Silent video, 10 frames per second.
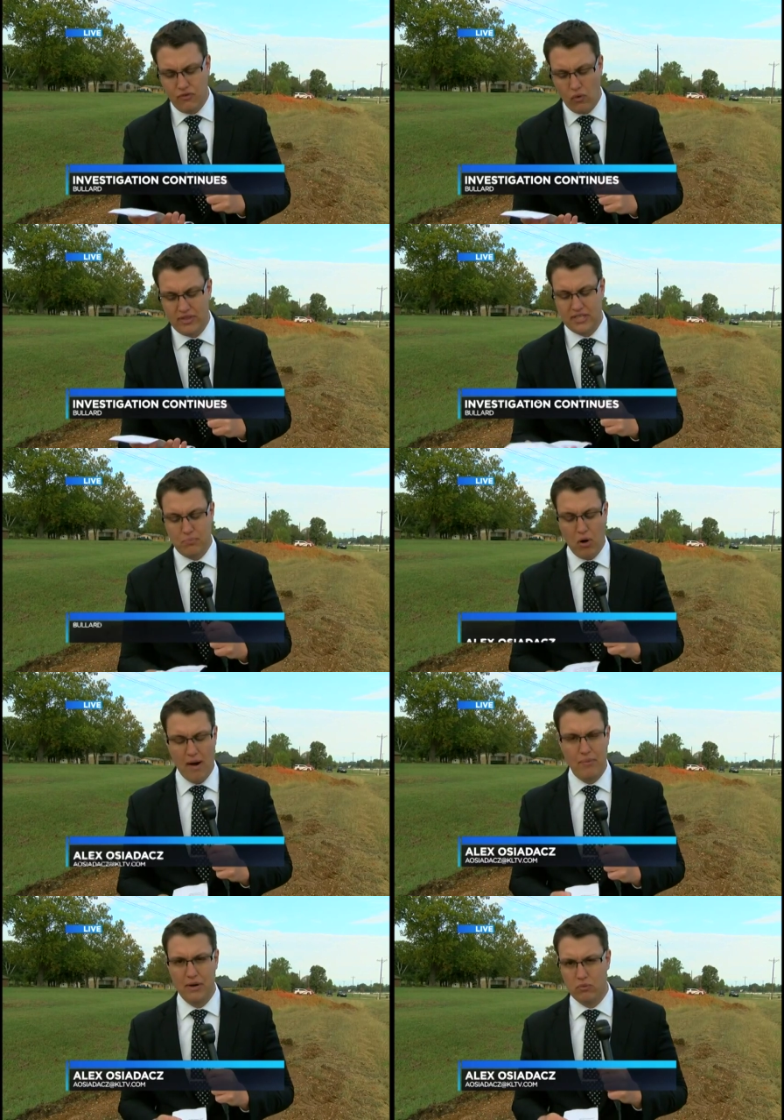for this
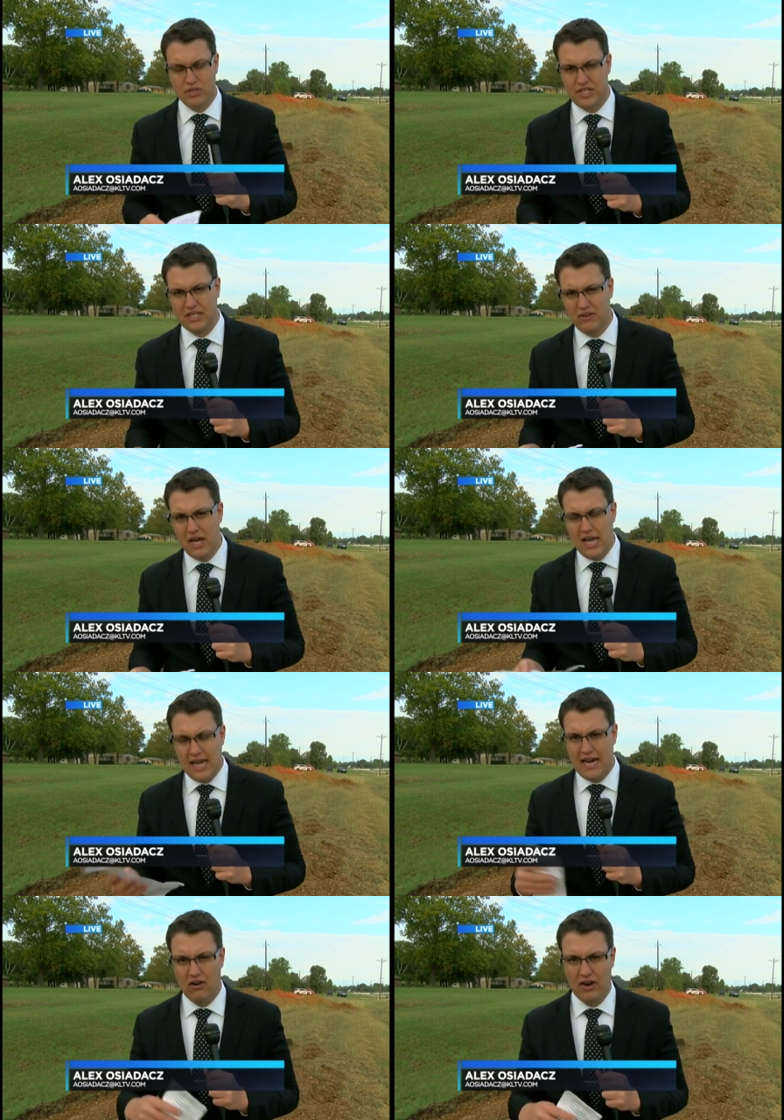property. We're still
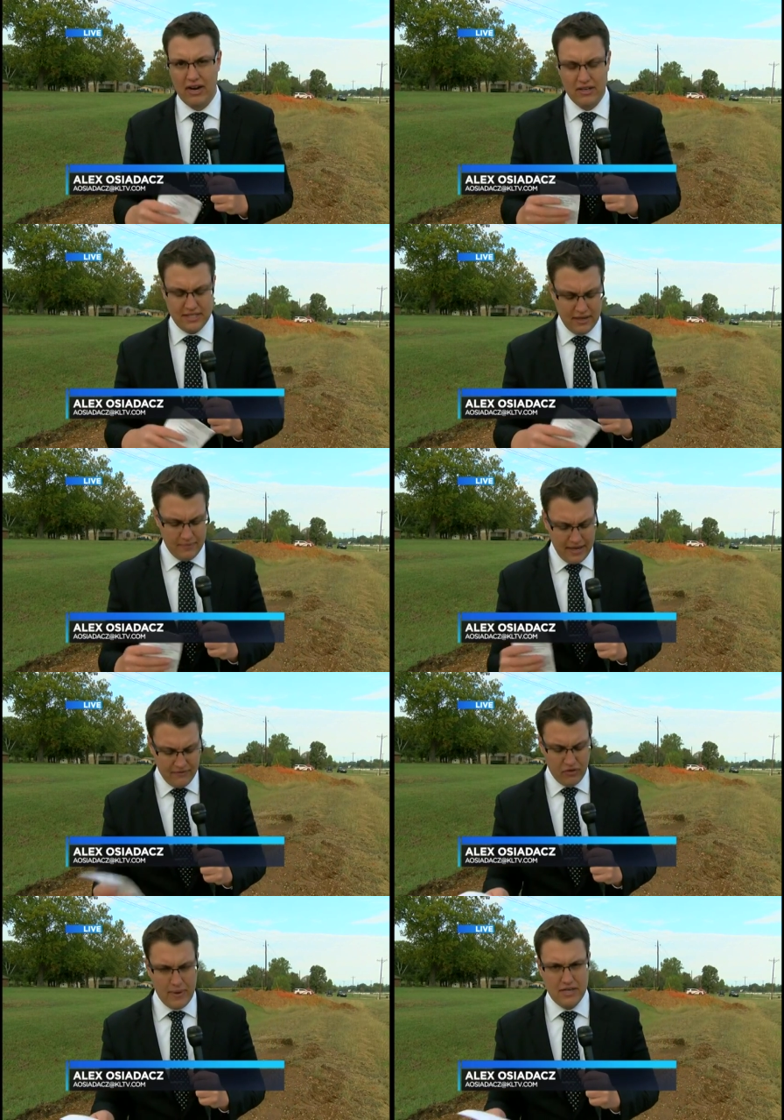hearing some
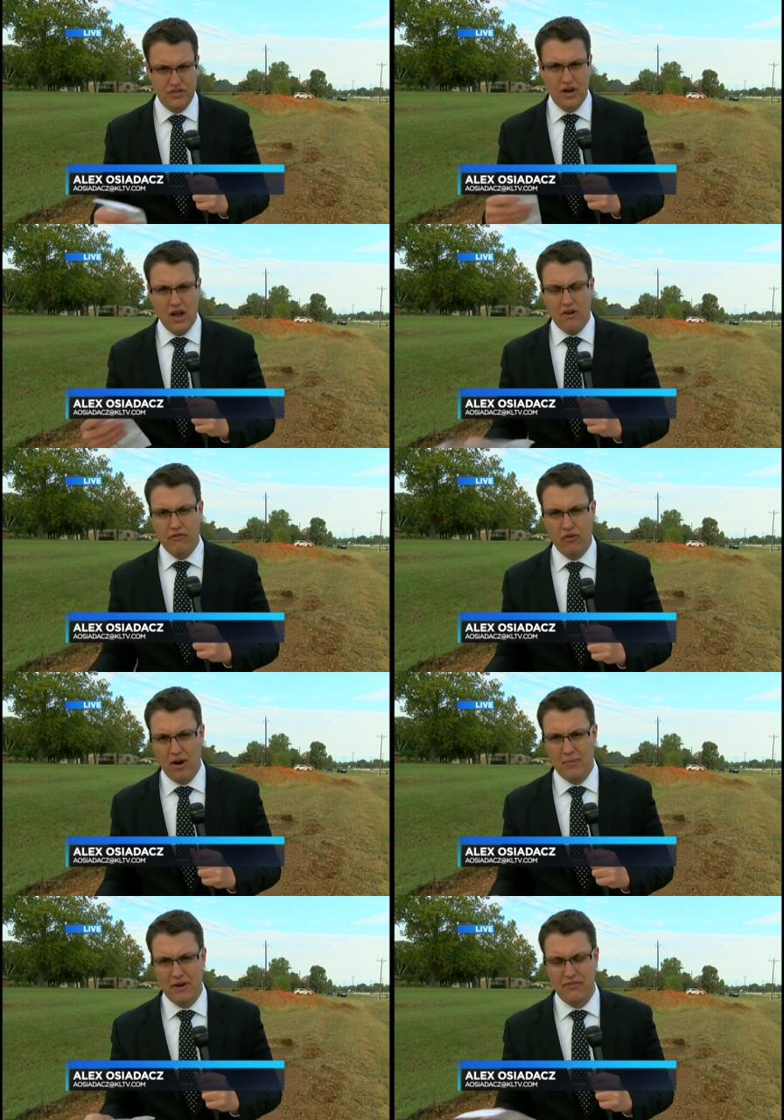information
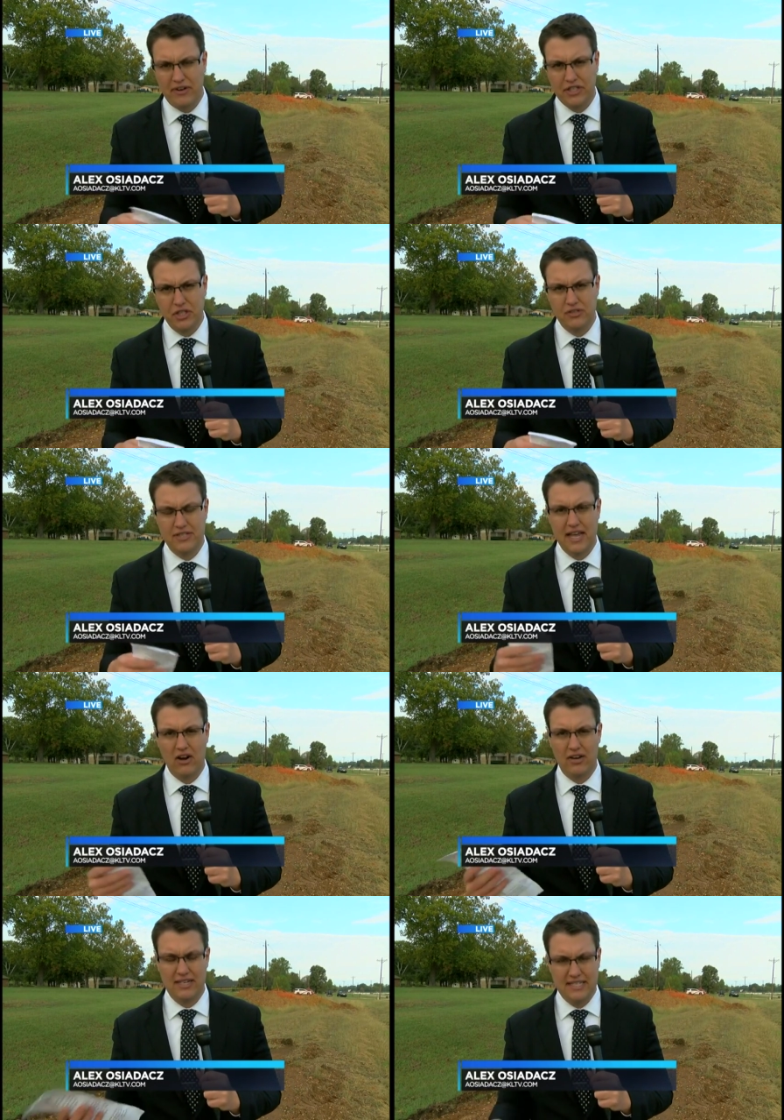from officials.
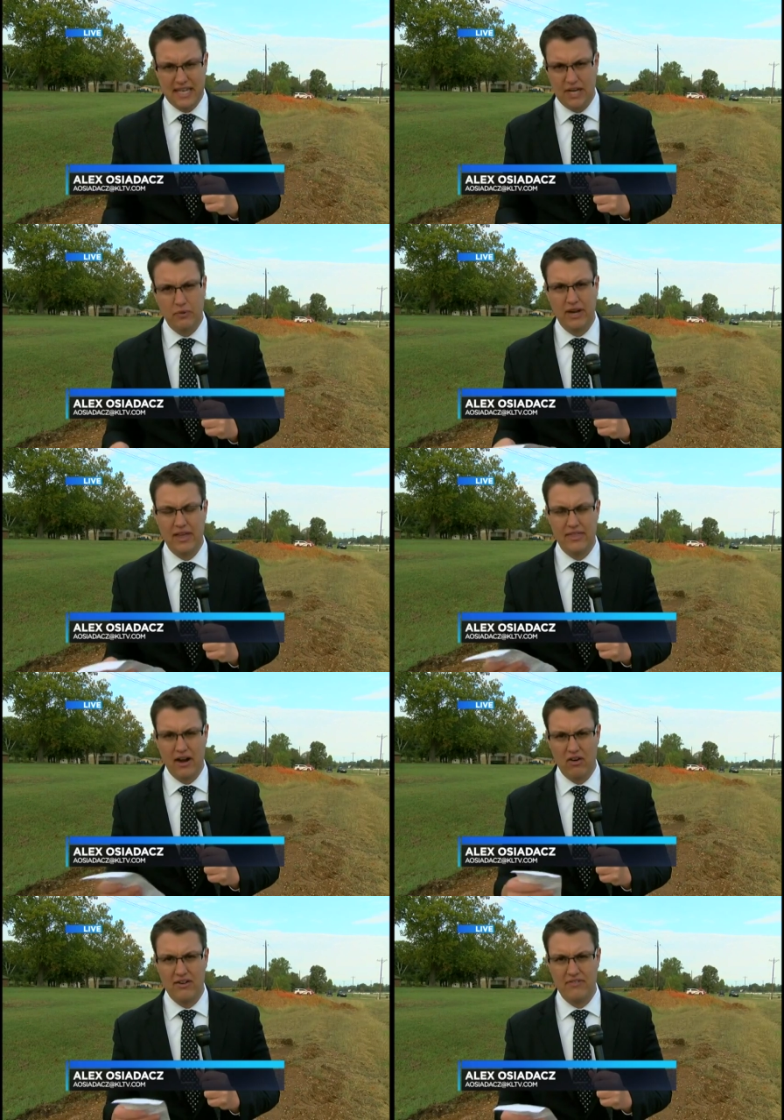They are continuing
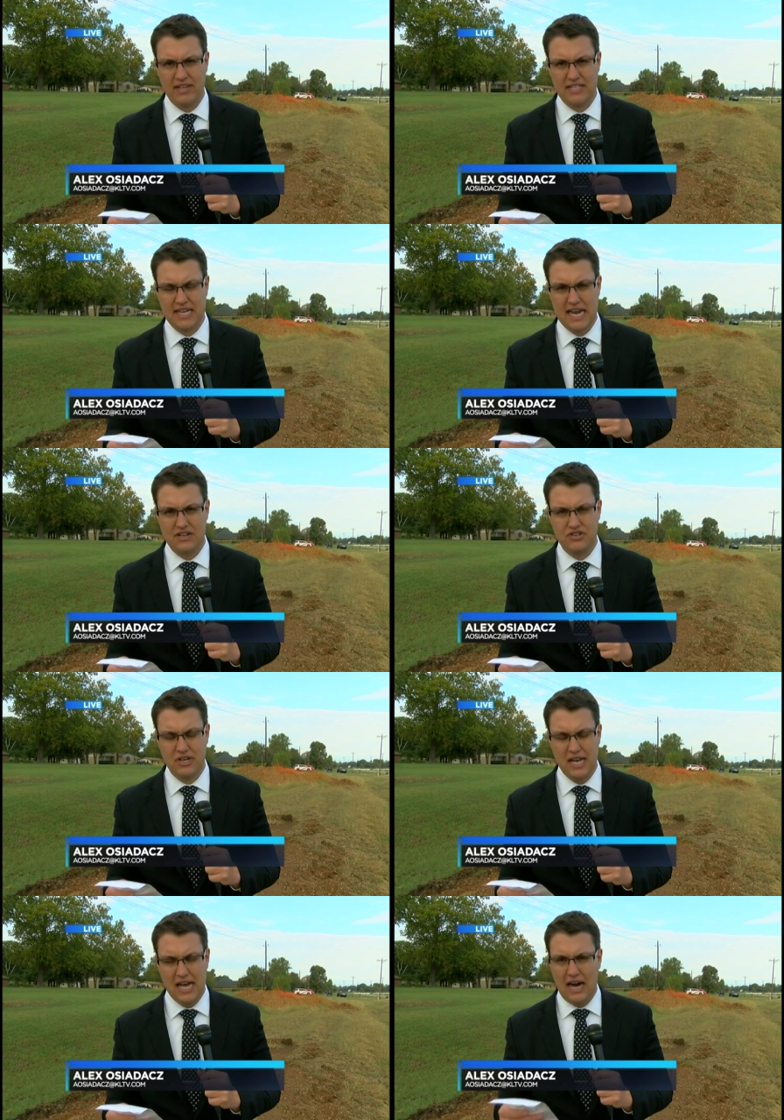their
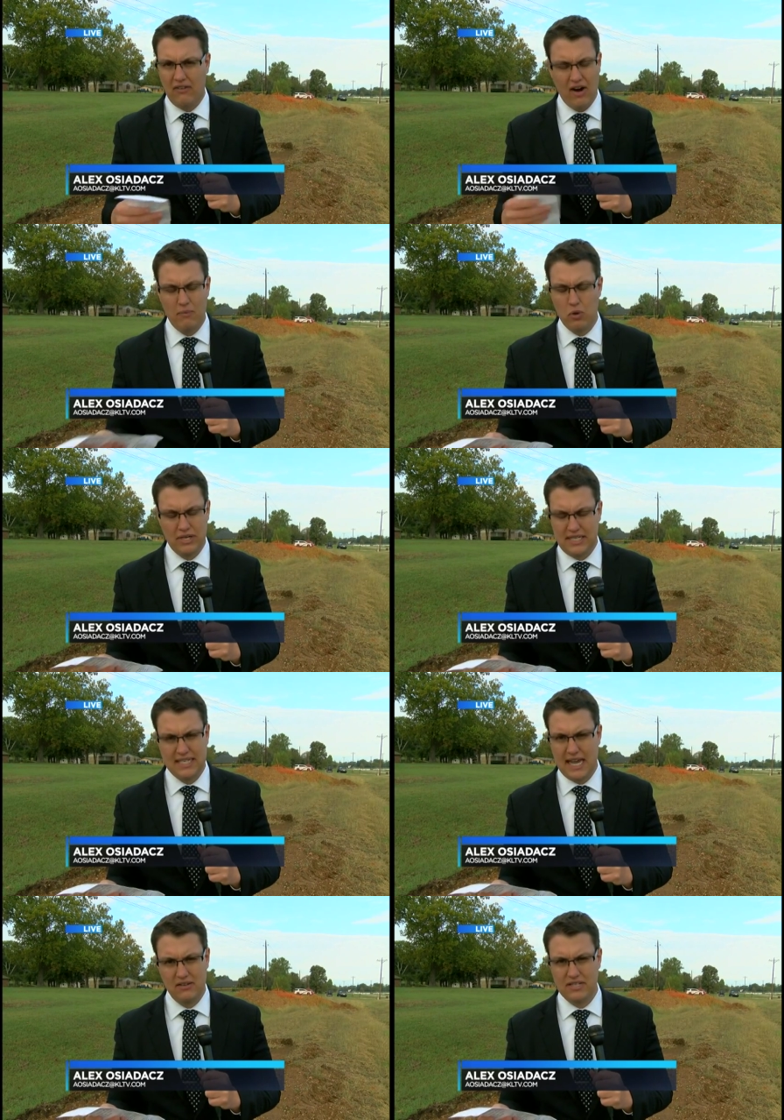investigation. A lot more
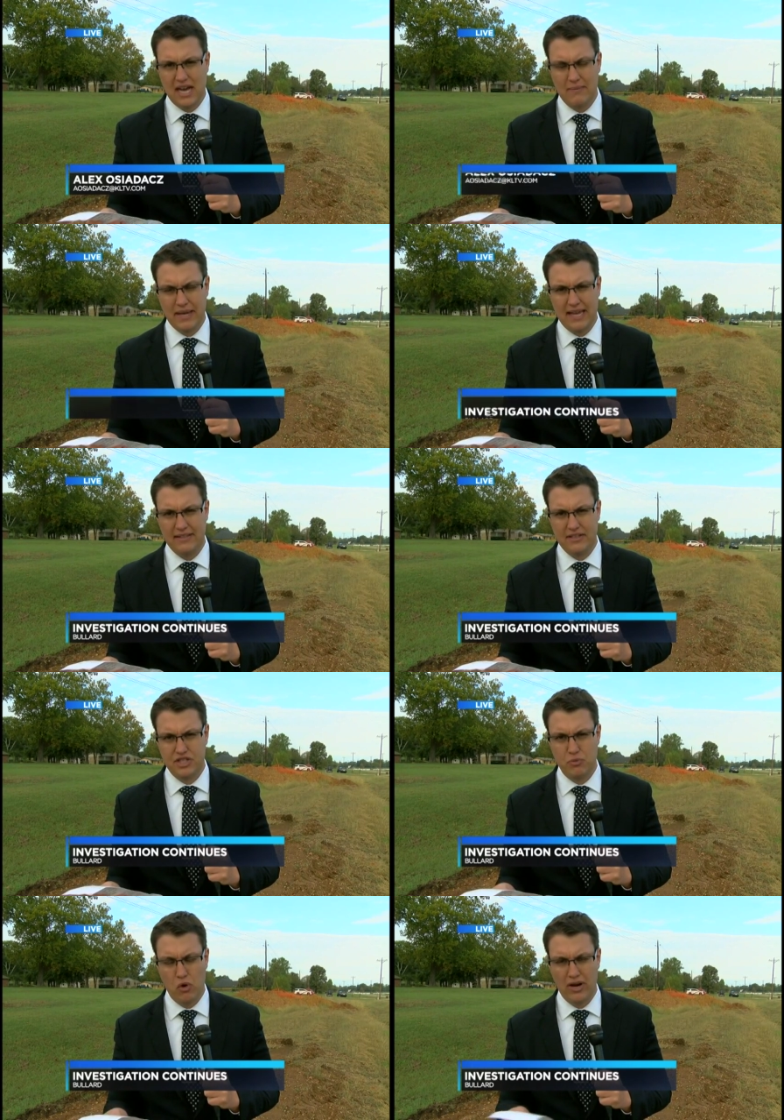details coming in
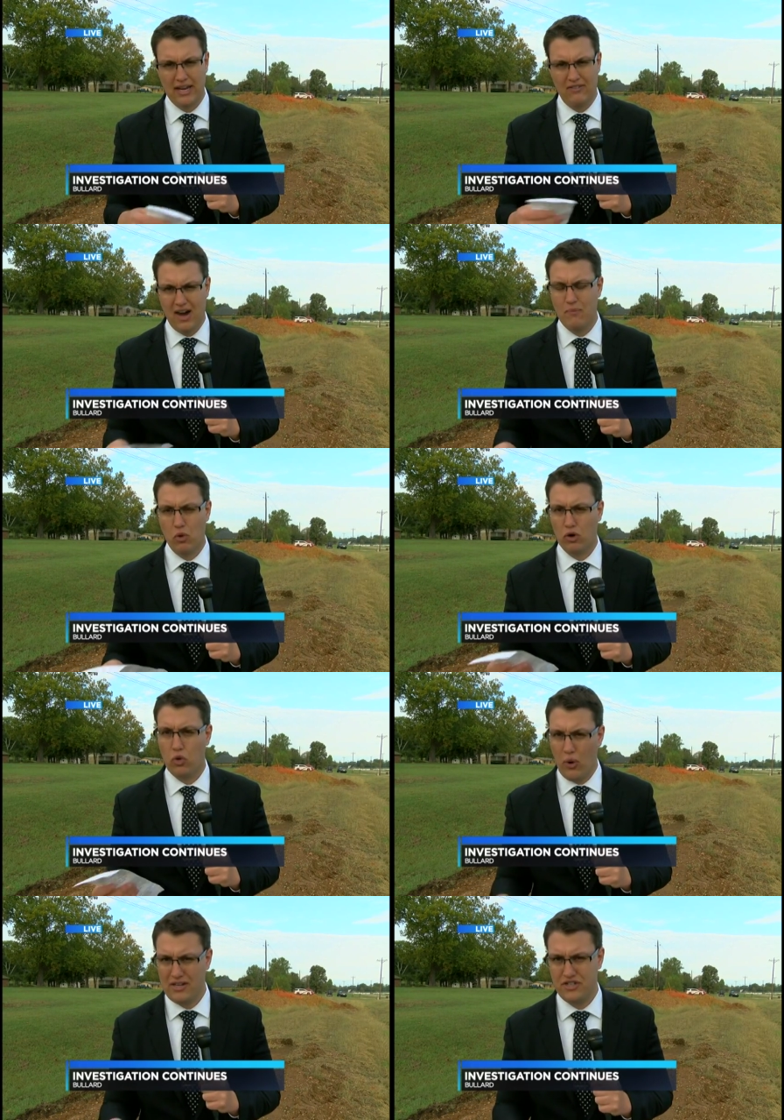this morning and a lot more
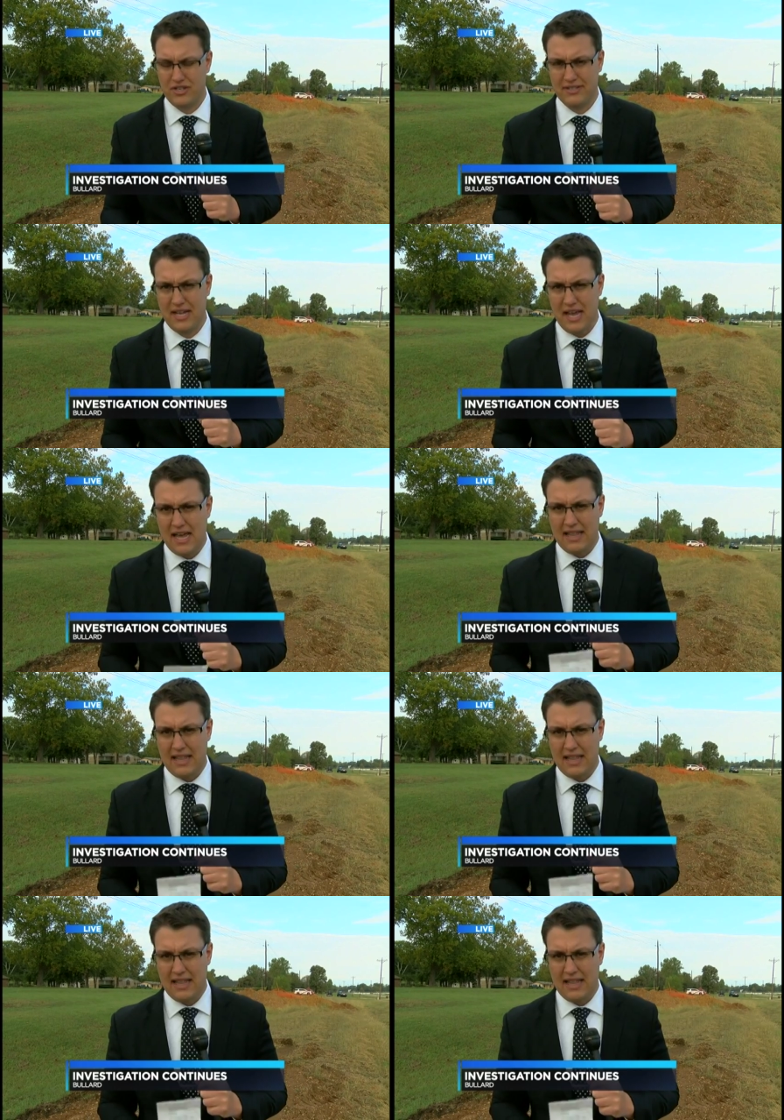questions